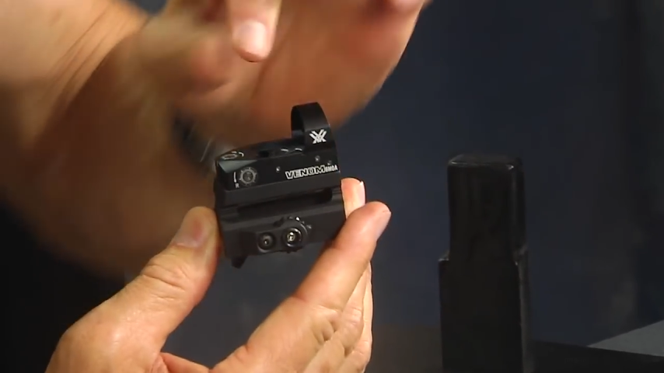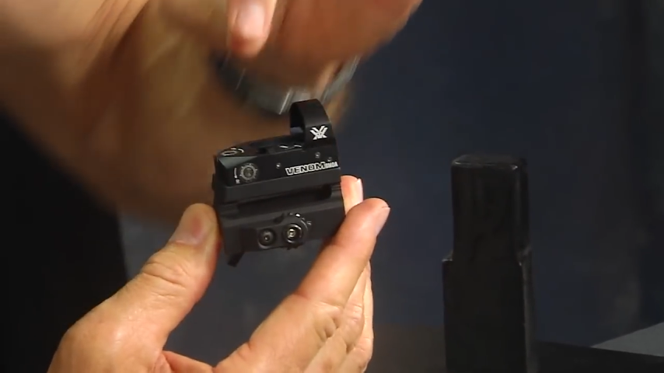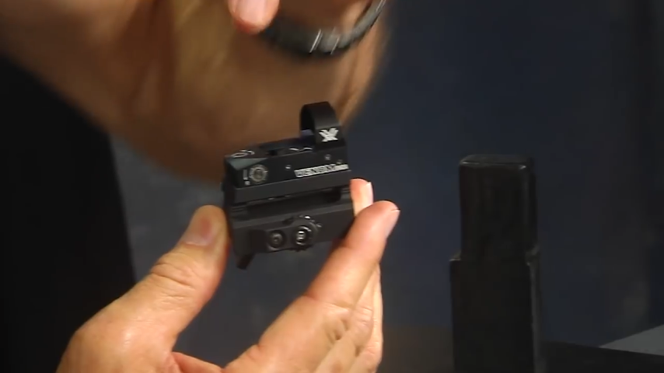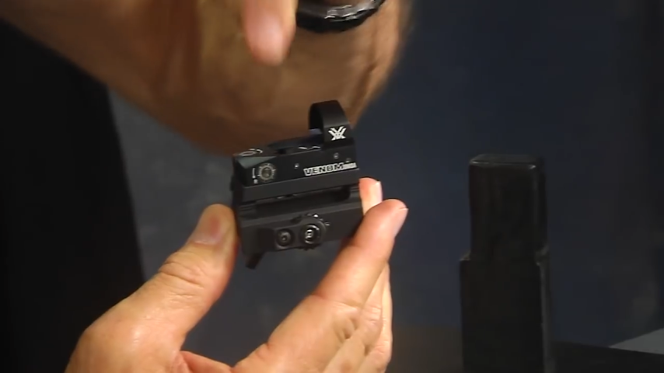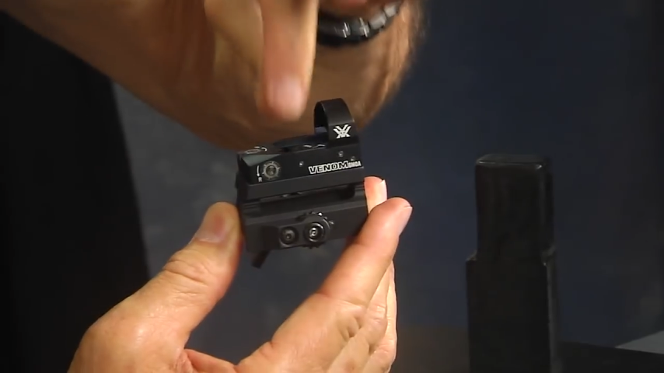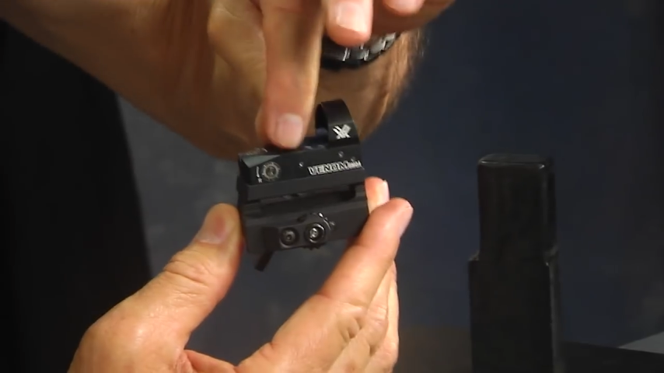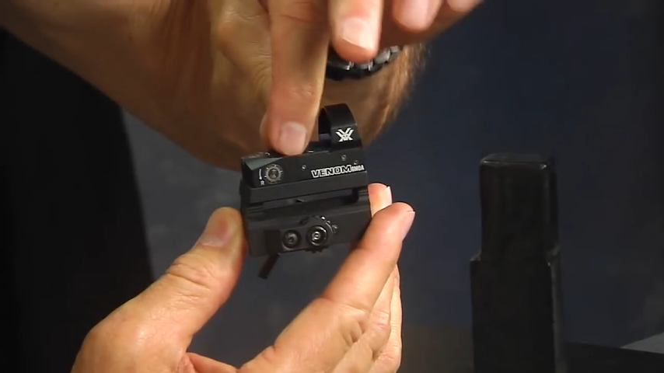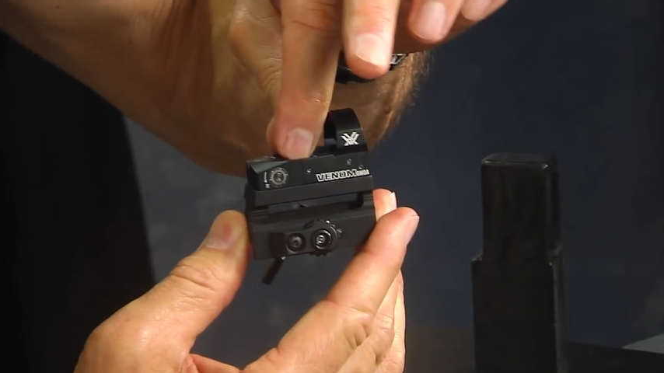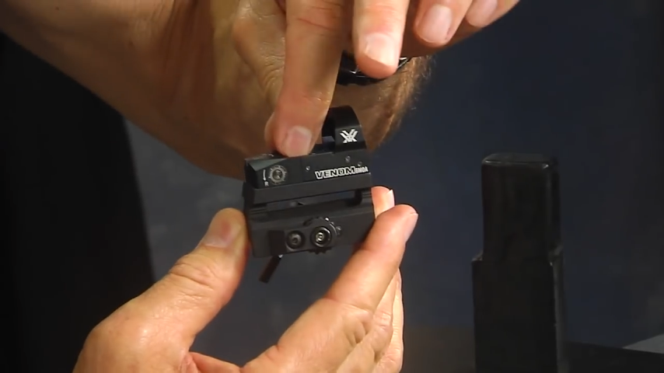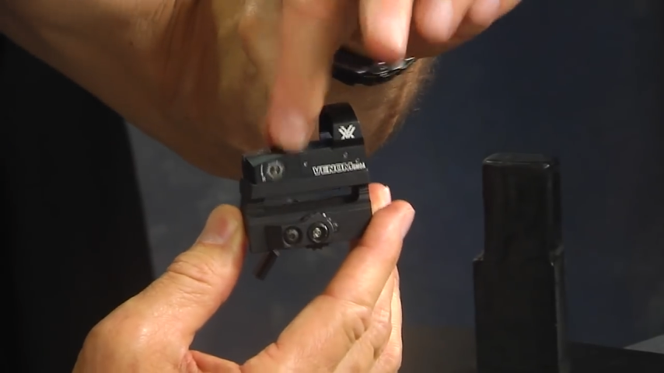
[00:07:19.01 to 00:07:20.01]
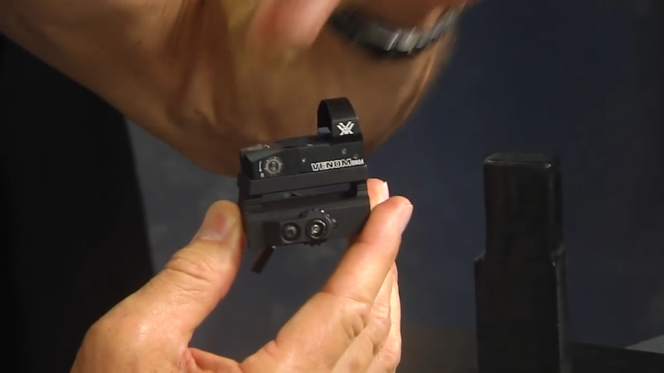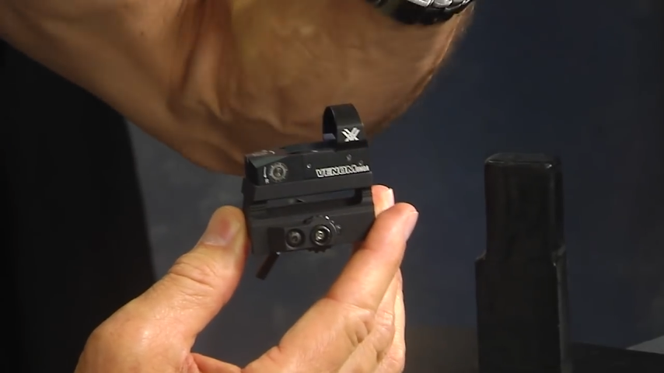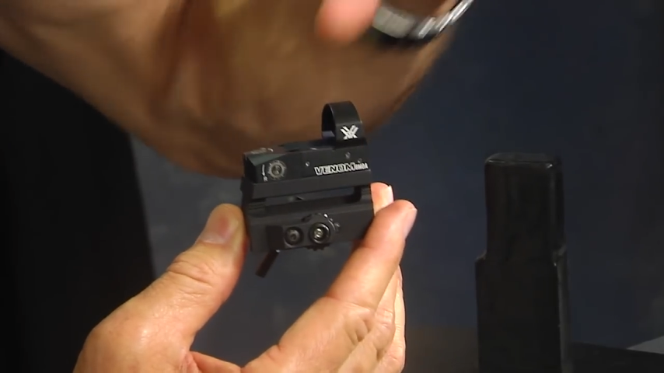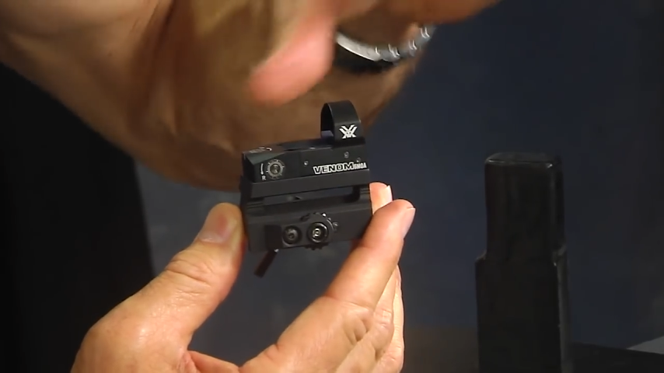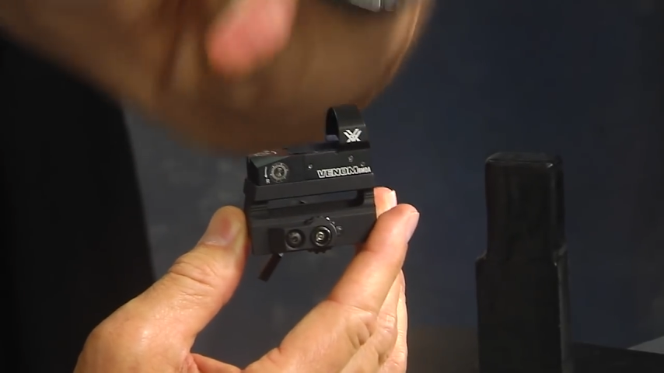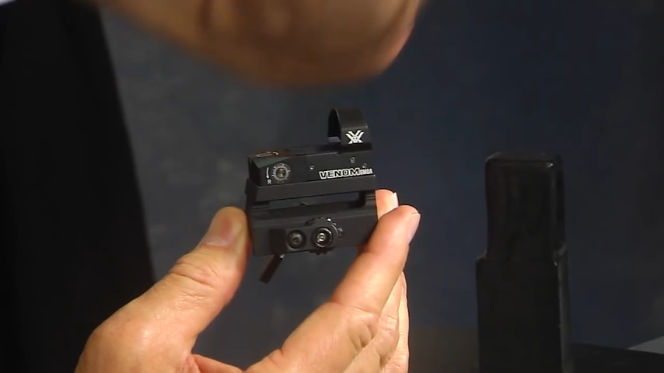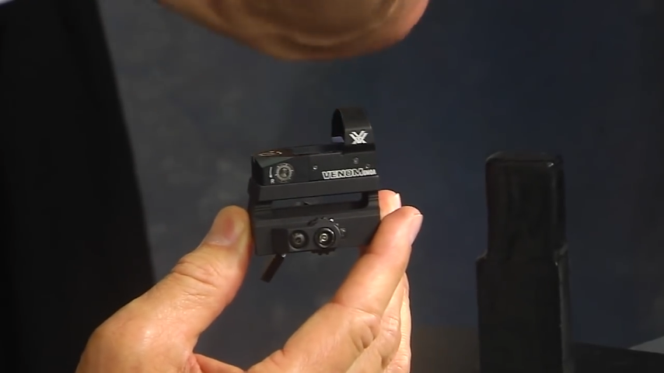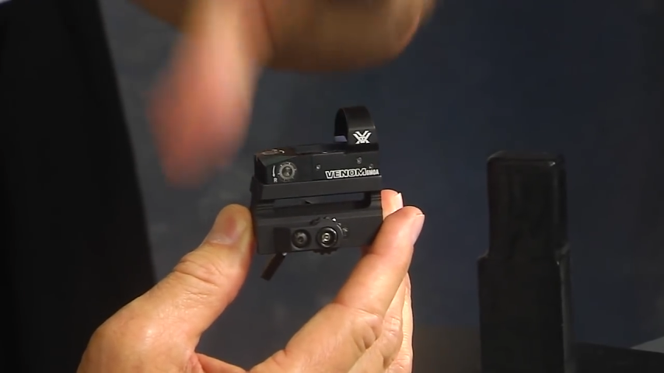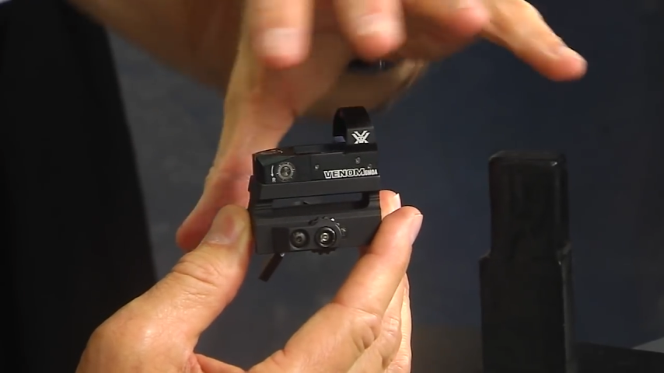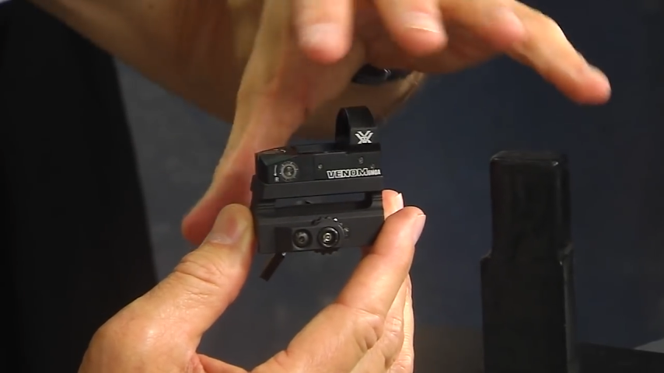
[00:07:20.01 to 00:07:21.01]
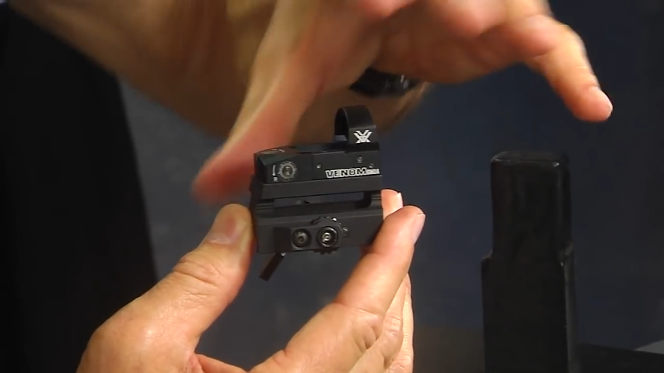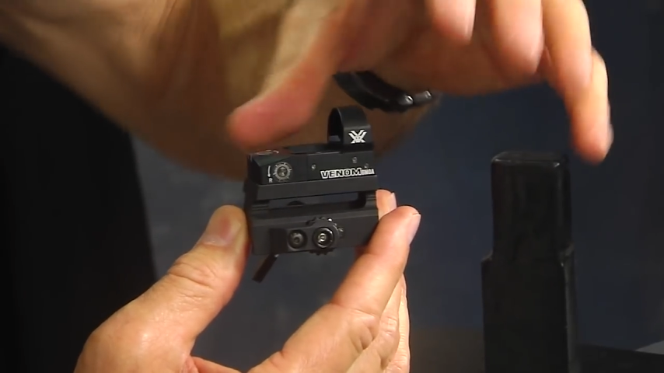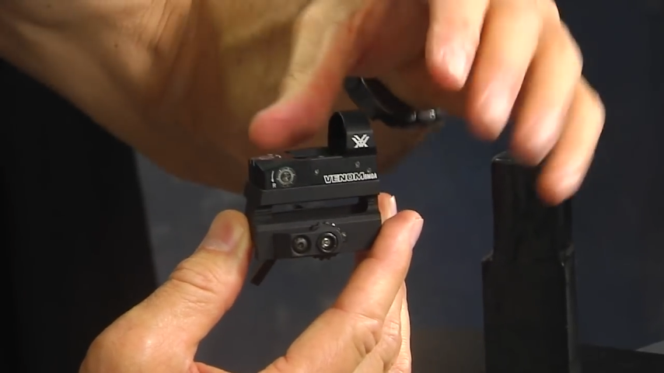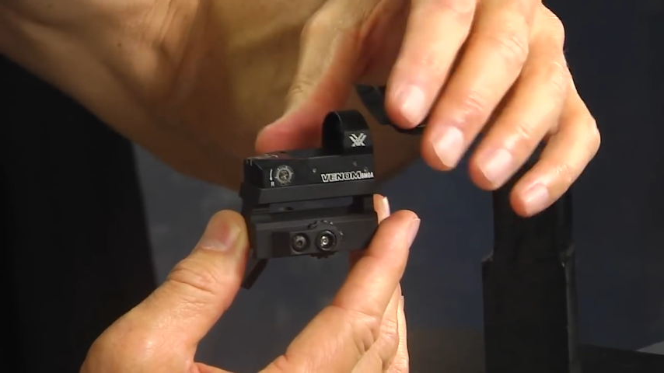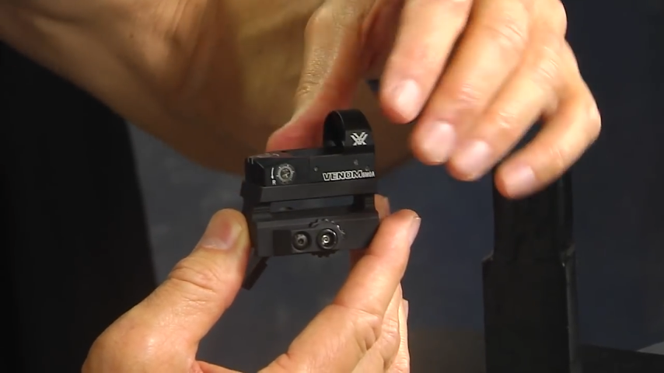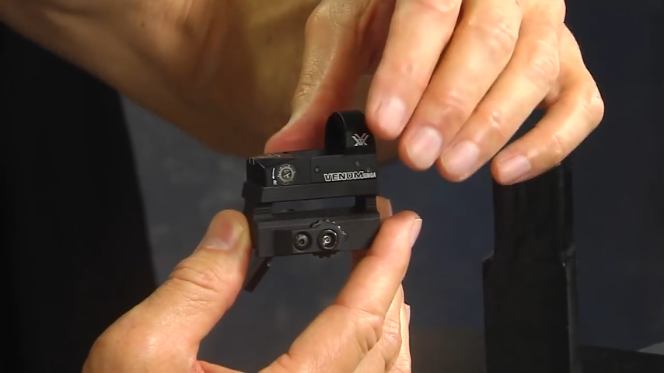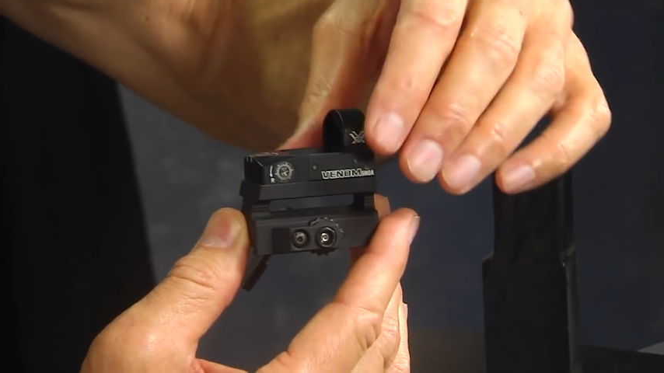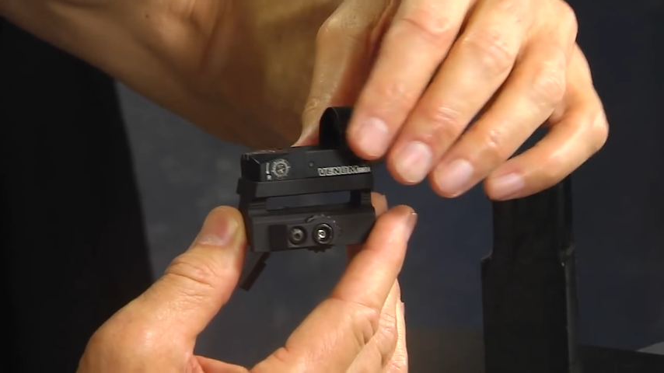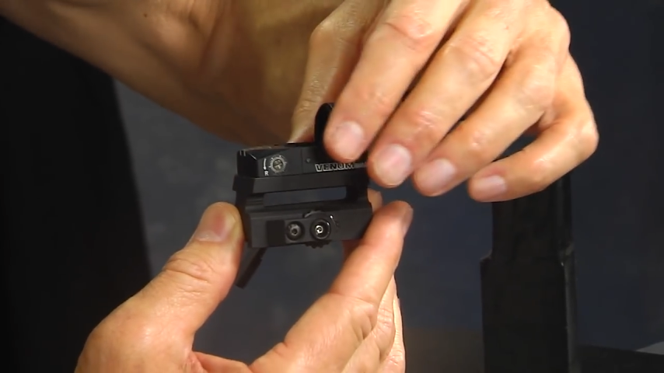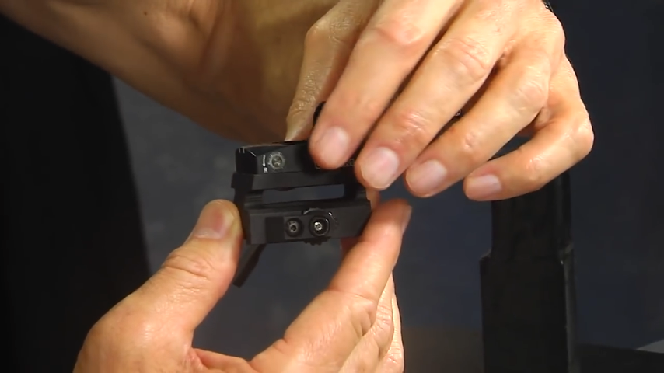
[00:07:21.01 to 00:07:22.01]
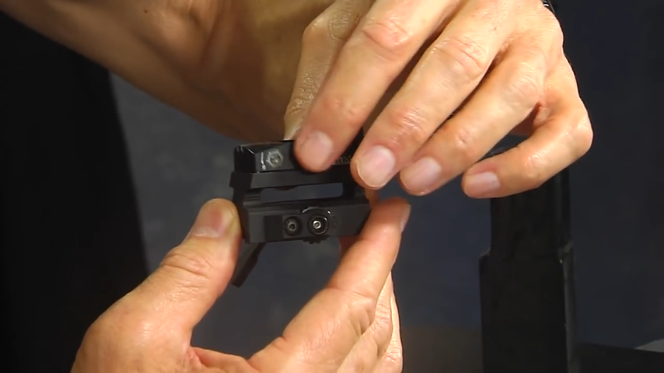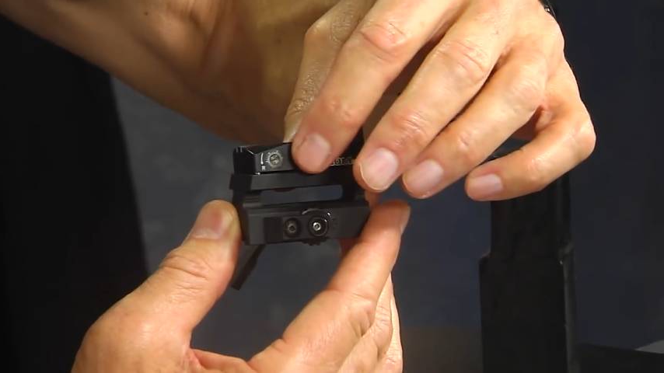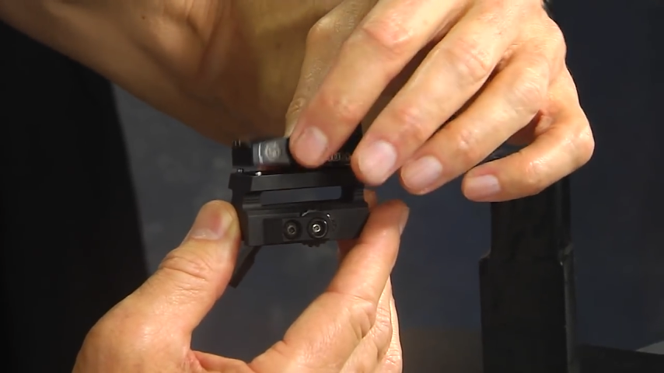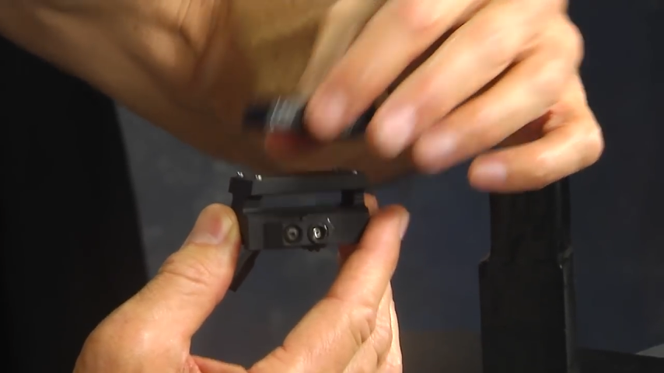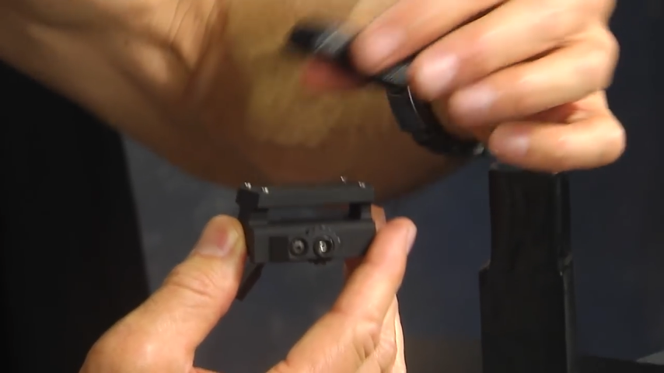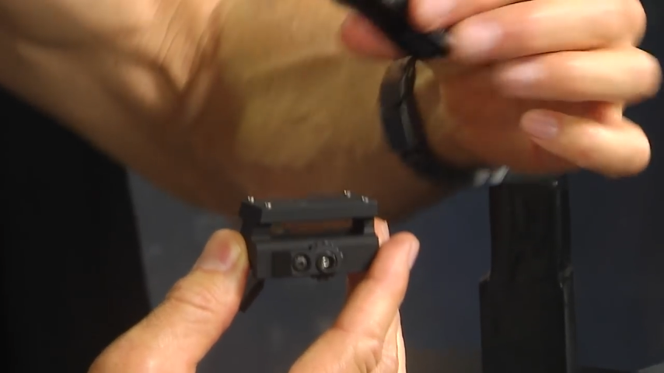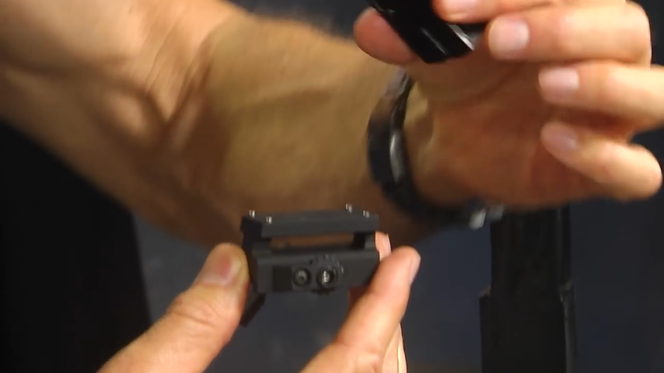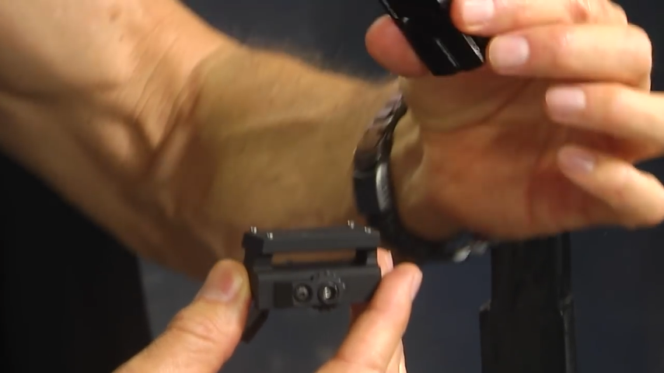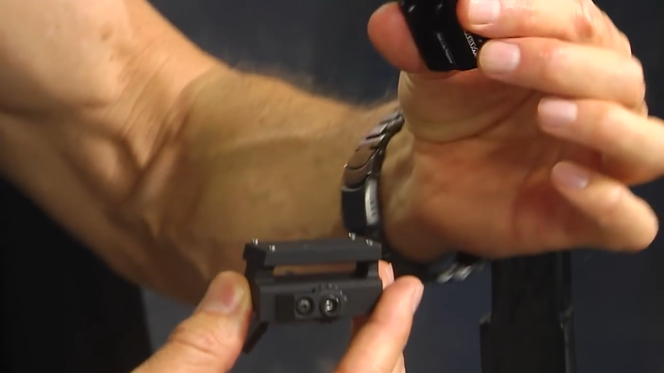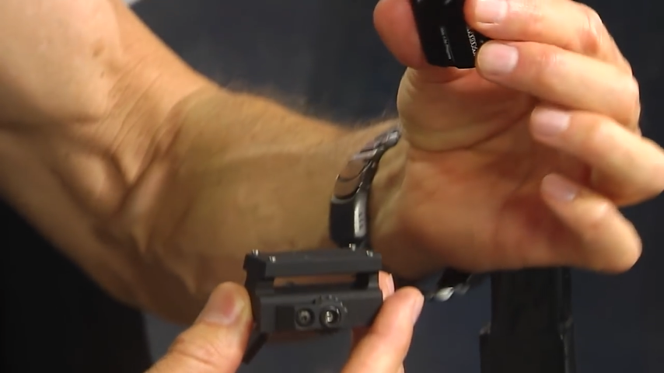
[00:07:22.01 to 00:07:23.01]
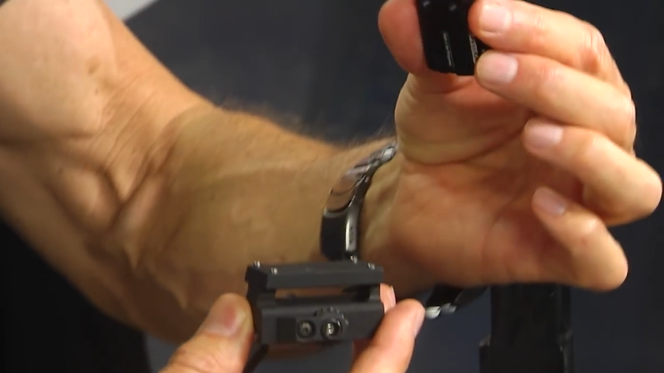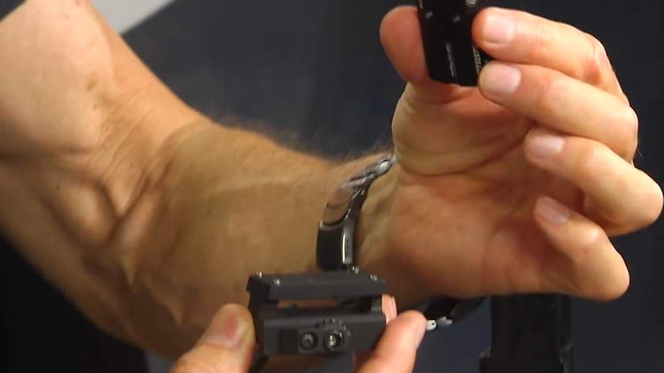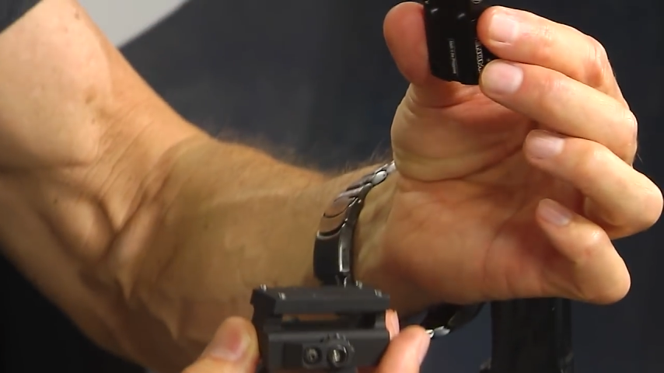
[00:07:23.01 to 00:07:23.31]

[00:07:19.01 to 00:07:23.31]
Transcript: Nobody's mouth can be seen.